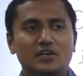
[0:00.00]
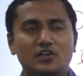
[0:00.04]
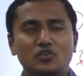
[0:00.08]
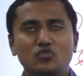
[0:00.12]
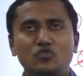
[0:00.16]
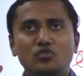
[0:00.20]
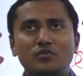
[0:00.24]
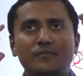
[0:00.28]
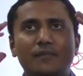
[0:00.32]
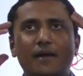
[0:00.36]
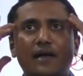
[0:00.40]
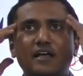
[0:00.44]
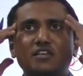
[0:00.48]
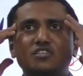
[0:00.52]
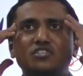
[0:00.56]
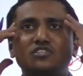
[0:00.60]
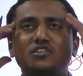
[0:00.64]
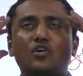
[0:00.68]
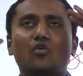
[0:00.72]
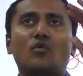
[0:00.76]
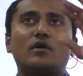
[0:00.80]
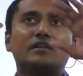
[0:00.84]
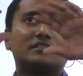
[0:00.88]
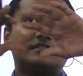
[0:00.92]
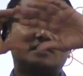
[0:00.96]
You imagine
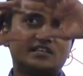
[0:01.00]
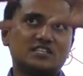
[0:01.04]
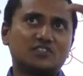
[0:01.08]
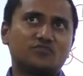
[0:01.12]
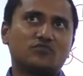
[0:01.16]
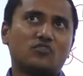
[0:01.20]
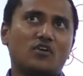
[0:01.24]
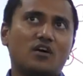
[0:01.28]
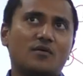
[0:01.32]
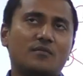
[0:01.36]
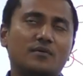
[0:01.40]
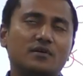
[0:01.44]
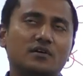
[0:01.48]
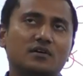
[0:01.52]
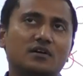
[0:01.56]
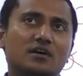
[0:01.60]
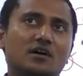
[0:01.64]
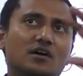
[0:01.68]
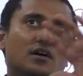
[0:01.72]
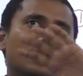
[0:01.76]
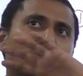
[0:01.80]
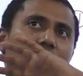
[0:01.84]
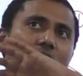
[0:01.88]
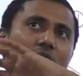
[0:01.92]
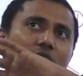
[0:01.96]
how earth is formed,
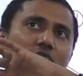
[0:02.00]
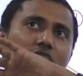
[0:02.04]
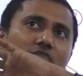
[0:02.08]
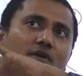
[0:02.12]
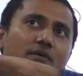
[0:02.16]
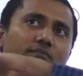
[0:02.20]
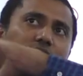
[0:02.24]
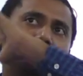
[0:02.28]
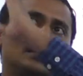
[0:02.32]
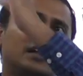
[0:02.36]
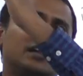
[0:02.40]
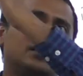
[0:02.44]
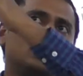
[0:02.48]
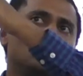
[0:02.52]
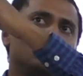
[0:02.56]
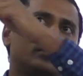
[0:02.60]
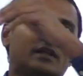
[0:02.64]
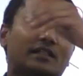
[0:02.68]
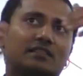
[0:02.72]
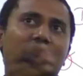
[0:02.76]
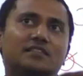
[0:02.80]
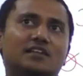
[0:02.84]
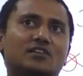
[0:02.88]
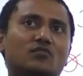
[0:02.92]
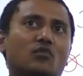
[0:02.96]
from that you
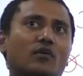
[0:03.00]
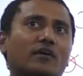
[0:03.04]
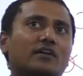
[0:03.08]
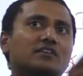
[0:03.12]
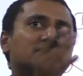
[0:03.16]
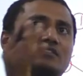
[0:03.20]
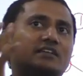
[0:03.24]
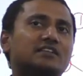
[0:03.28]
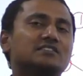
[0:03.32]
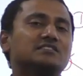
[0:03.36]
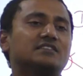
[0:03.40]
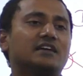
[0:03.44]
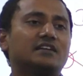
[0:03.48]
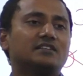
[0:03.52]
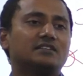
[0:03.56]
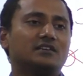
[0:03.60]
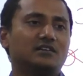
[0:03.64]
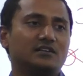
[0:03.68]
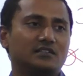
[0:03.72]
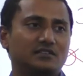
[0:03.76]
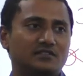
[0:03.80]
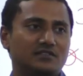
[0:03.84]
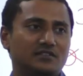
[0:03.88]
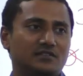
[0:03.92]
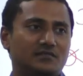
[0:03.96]
tell that what is there inside the
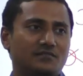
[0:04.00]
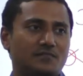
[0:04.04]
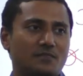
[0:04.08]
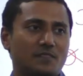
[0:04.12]
earth.